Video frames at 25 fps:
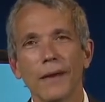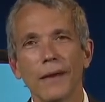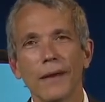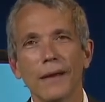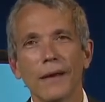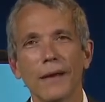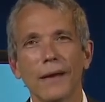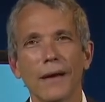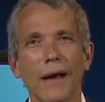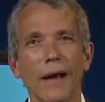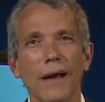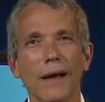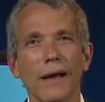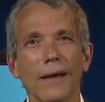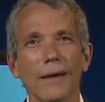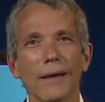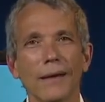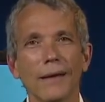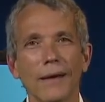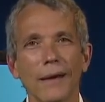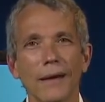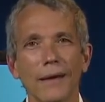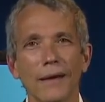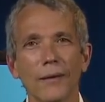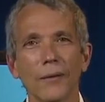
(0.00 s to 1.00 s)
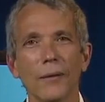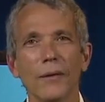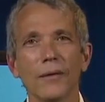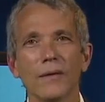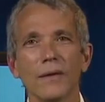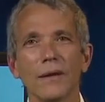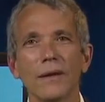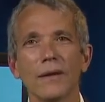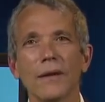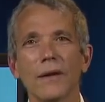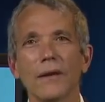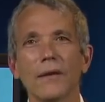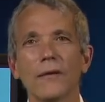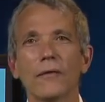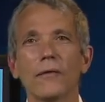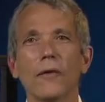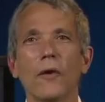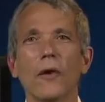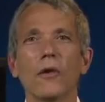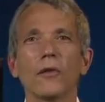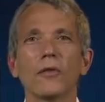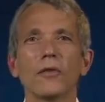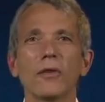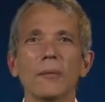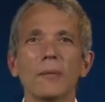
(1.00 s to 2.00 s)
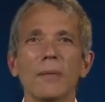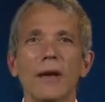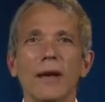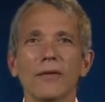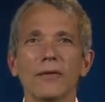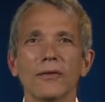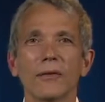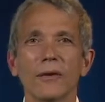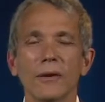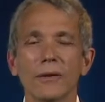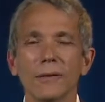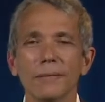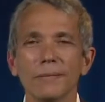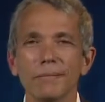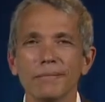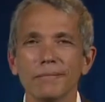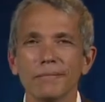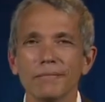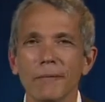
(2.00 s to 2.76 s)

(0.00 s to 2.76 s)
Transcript: Uh, it was in the fall semester